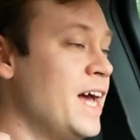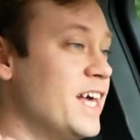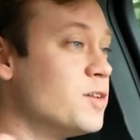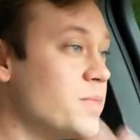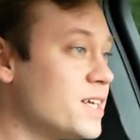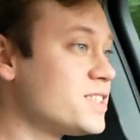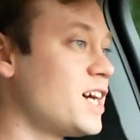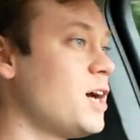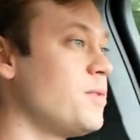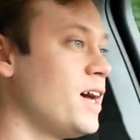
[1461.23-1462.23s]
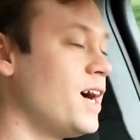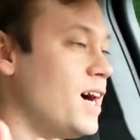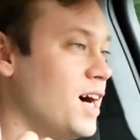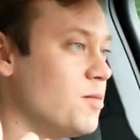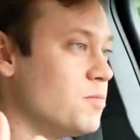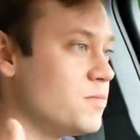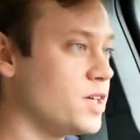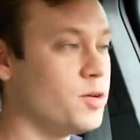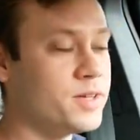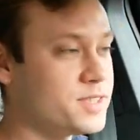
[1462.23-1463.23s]
In the meantime, um,
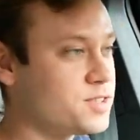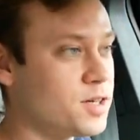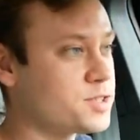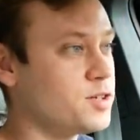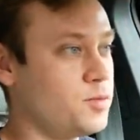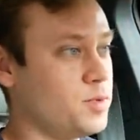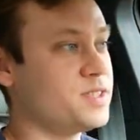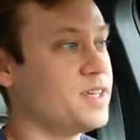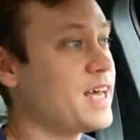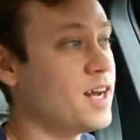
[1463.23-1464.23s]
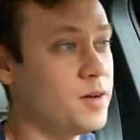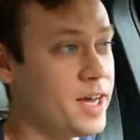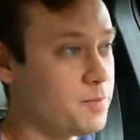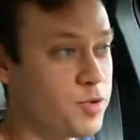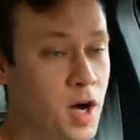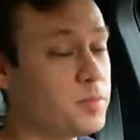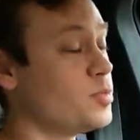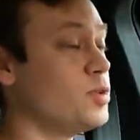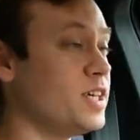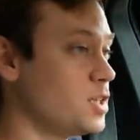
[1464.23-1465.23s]
you know, and this is also it wasn't again a
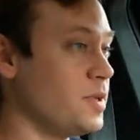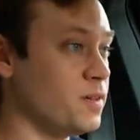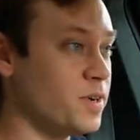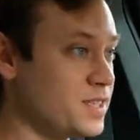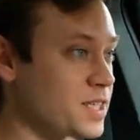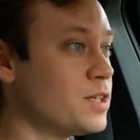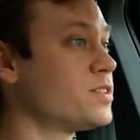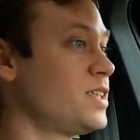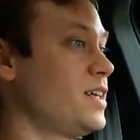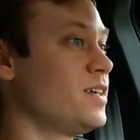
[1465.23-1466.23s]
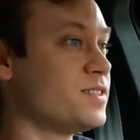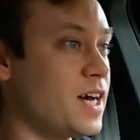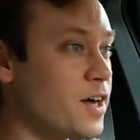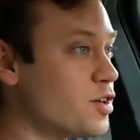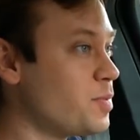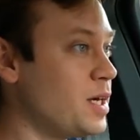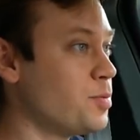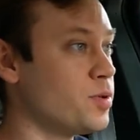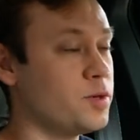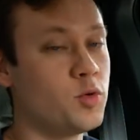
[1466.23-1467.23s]
problem unique to me. My dealer said there is other
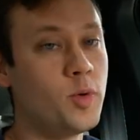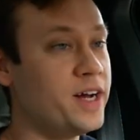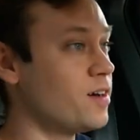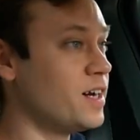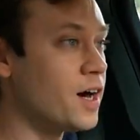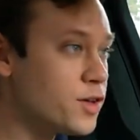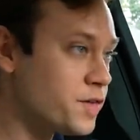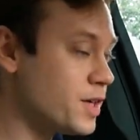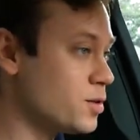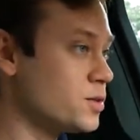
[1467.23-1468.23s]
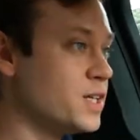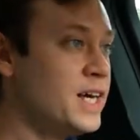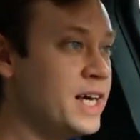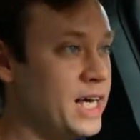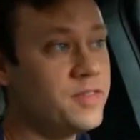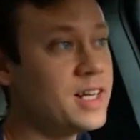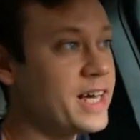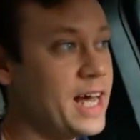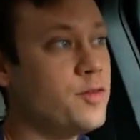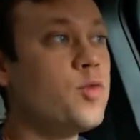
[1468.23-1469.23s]
people that were waiting on other vehicles, even
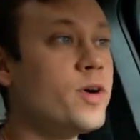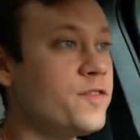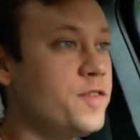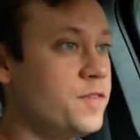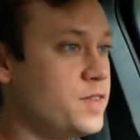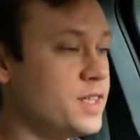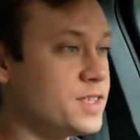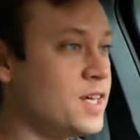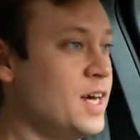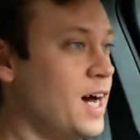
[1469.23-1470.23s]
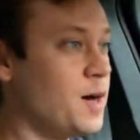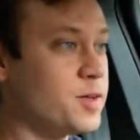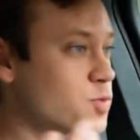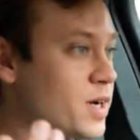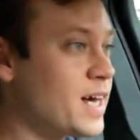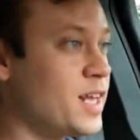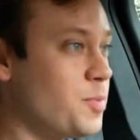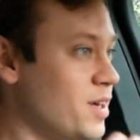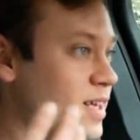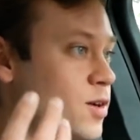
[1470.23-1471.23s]
like F-150s. Um, there's one guy that
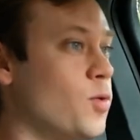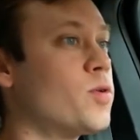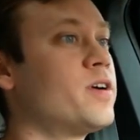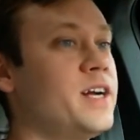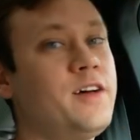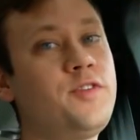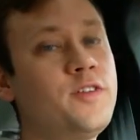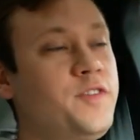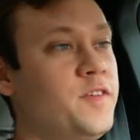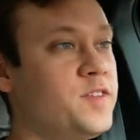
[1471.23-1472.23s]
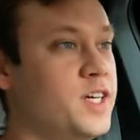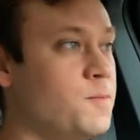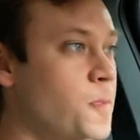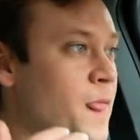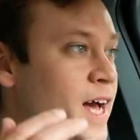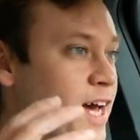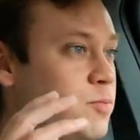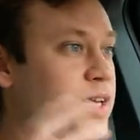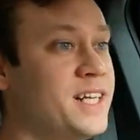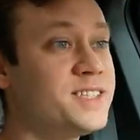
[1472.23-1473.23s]
apparently had ordered an F-150
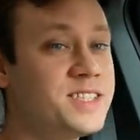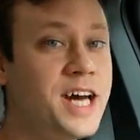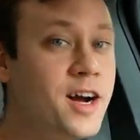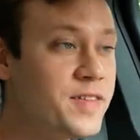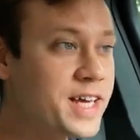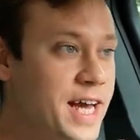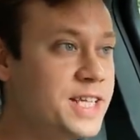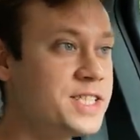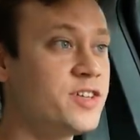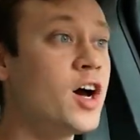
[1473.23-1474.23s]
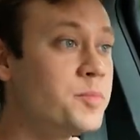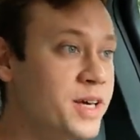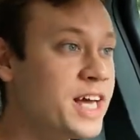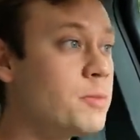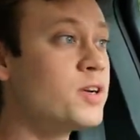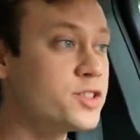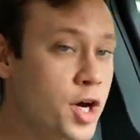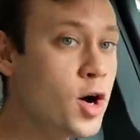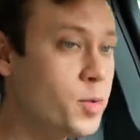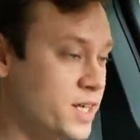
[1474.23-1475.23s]
and planned his entire vacation around being able to
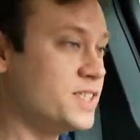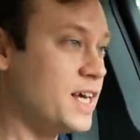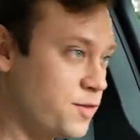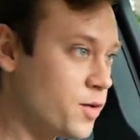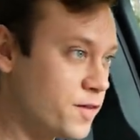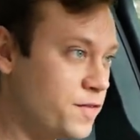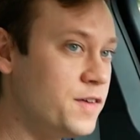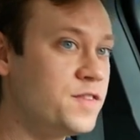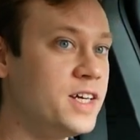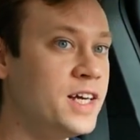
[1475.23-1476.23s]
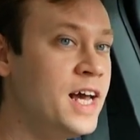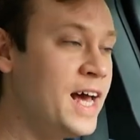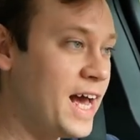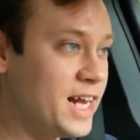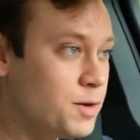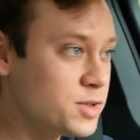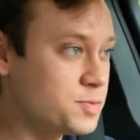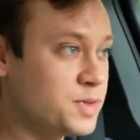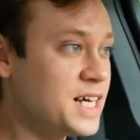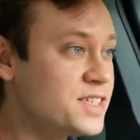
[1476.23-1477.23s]
tow with his F 150, and he
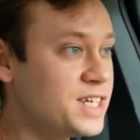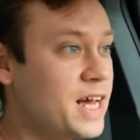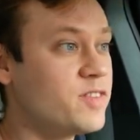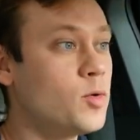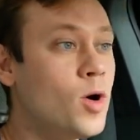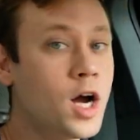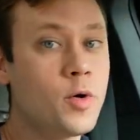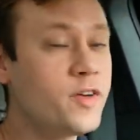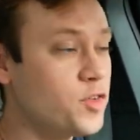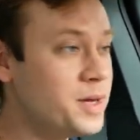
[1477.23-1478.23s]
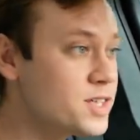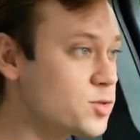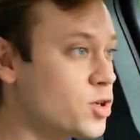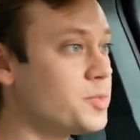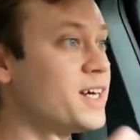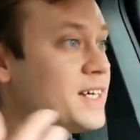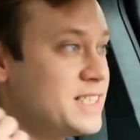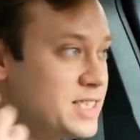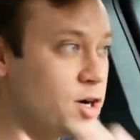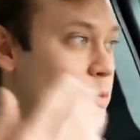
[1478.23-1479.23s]
was potentially having to walk away from his order because
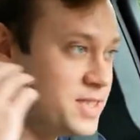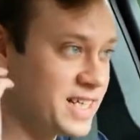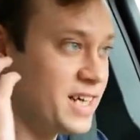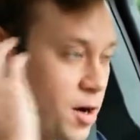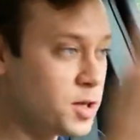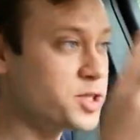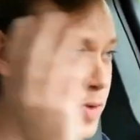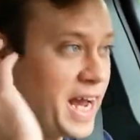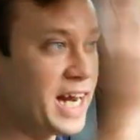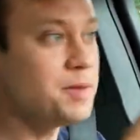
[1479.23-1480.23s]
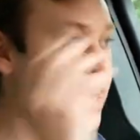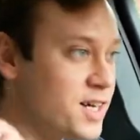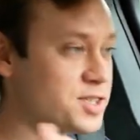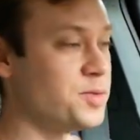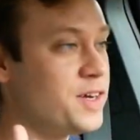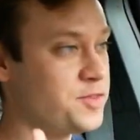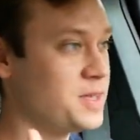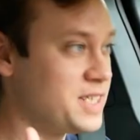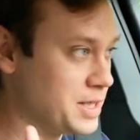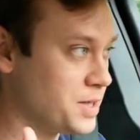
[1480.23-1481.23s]
his car was sitting also 80 miles away from
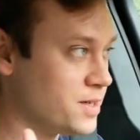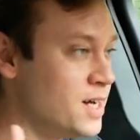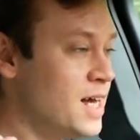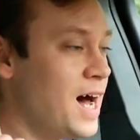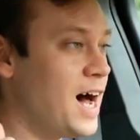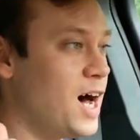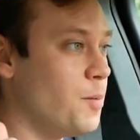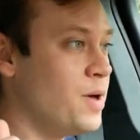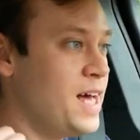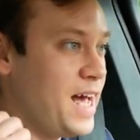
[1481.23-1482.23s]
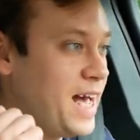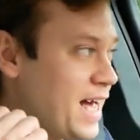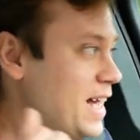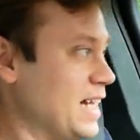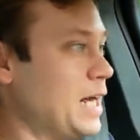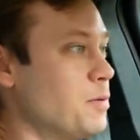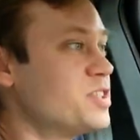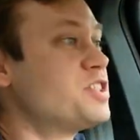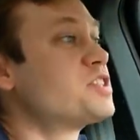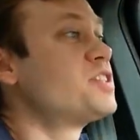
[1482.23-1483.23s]
the dealer, um, and it
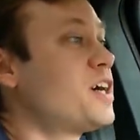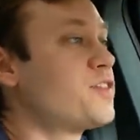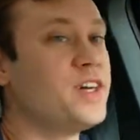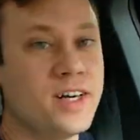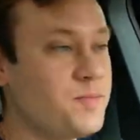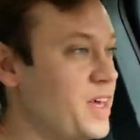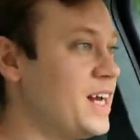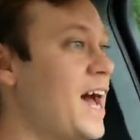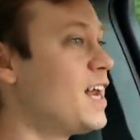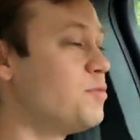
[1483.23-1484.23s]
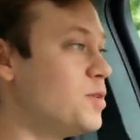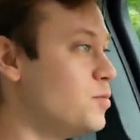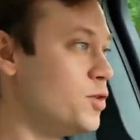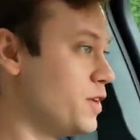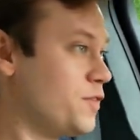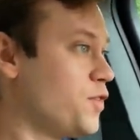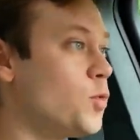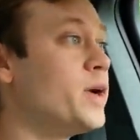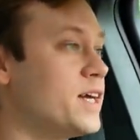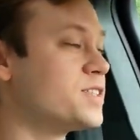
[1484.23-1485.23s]
was just stuck there and hadn't been moving for
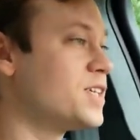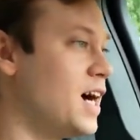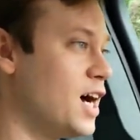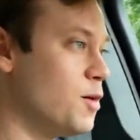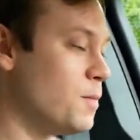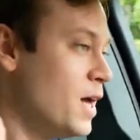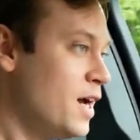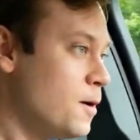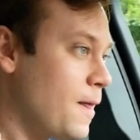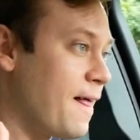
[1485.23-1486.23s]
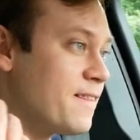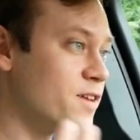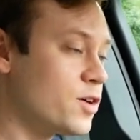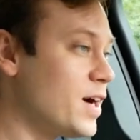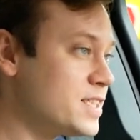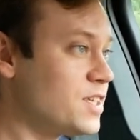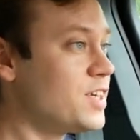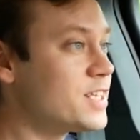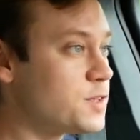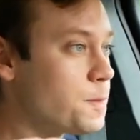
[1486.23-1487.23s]
weeks. Um, and the crazy
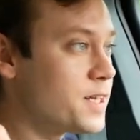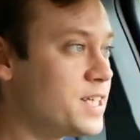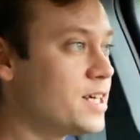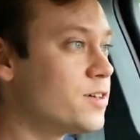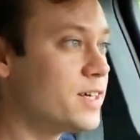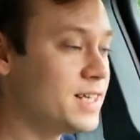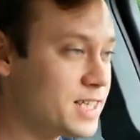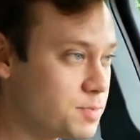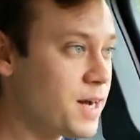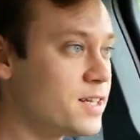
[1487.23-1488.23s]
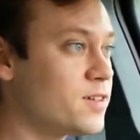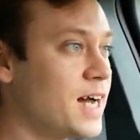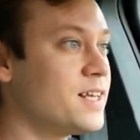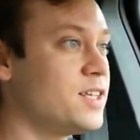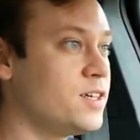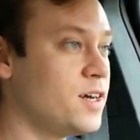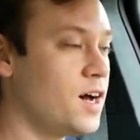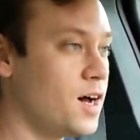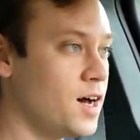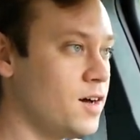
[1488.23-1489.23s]
thing is, the dealer, at least my dealer, had the
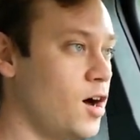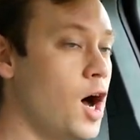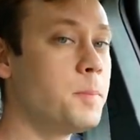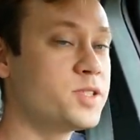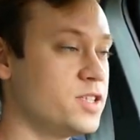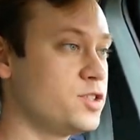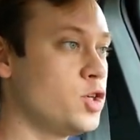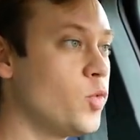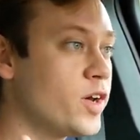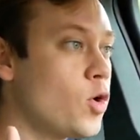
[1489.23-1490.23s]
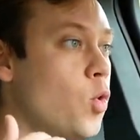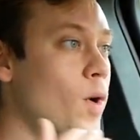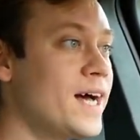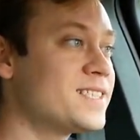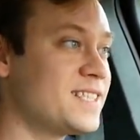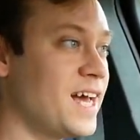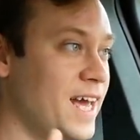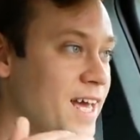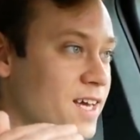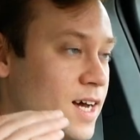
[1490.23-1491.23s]
uh, option to request
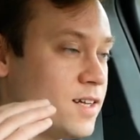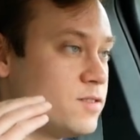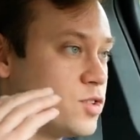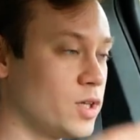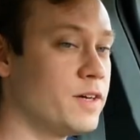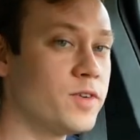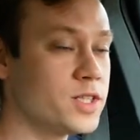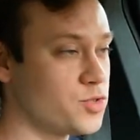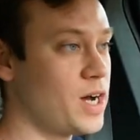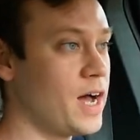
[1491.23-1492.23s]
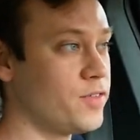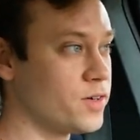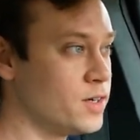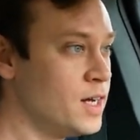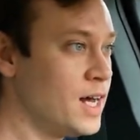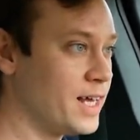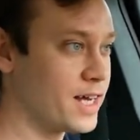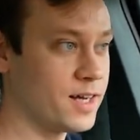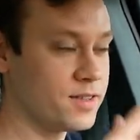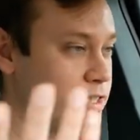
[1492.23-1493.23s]
a uh, delivery driver,
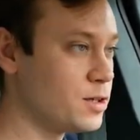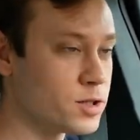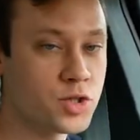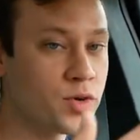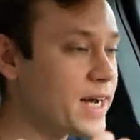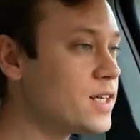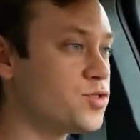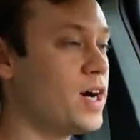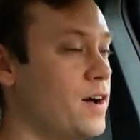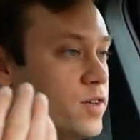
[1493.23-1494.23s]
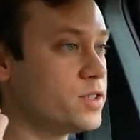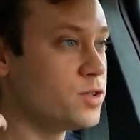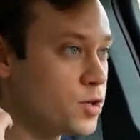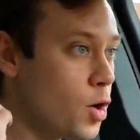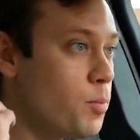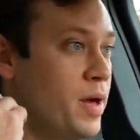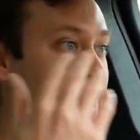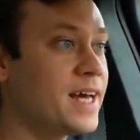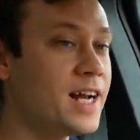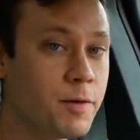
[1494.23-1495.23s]
like a dealer trade driver, to go
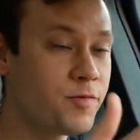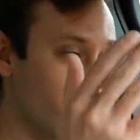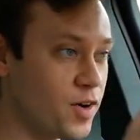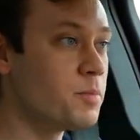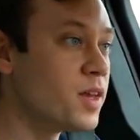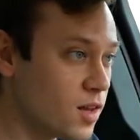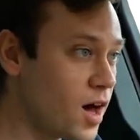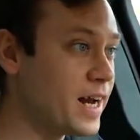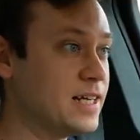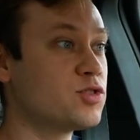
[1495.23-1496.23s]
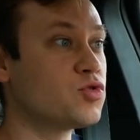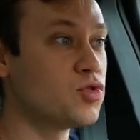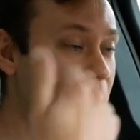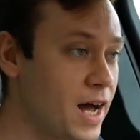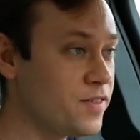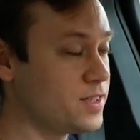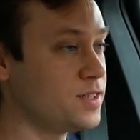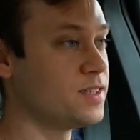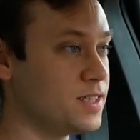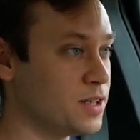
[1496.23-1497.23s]
pick it up from the lot and drive it
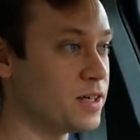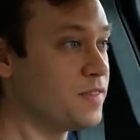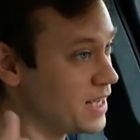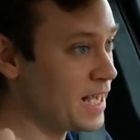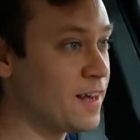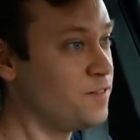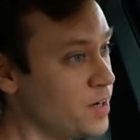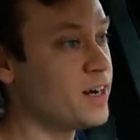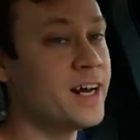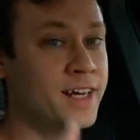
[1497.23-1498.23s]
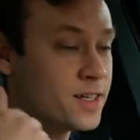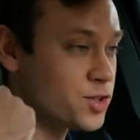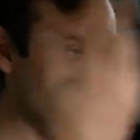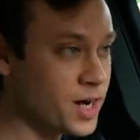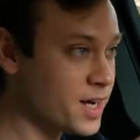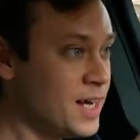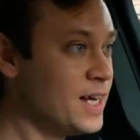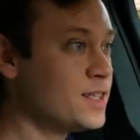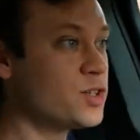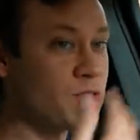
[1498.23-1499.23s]
to the dealer if they can't figure out how to get a truck
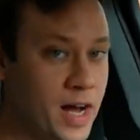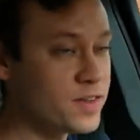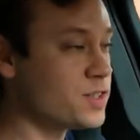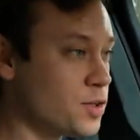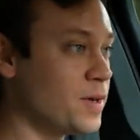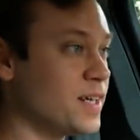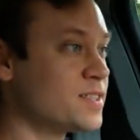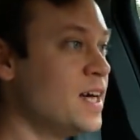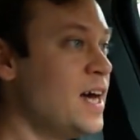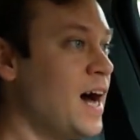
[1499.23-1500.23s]
to drive it to us.